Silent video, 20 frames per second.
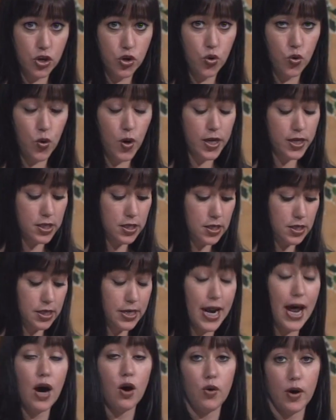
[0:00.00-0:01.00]
who has
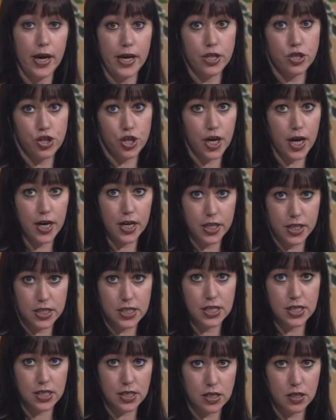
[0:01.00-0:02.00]
now aged out of the
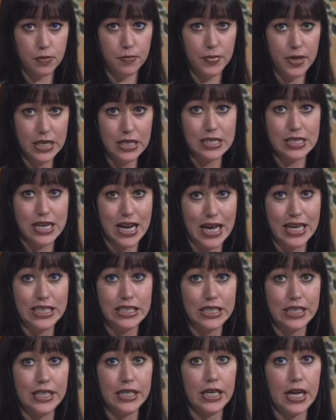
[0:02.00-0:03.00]
system, he's
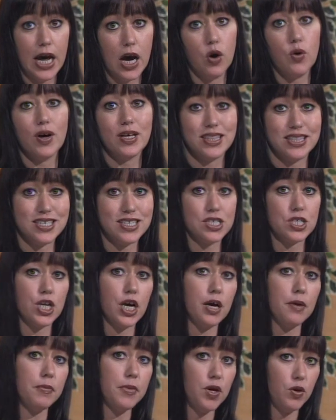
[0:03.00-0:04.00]
19 now, at this
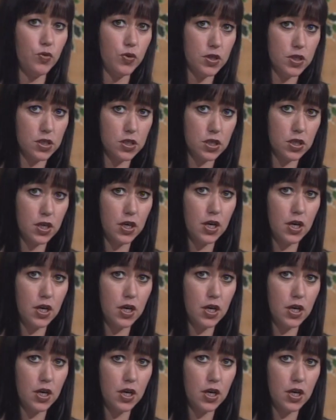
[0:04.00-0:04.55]
time he was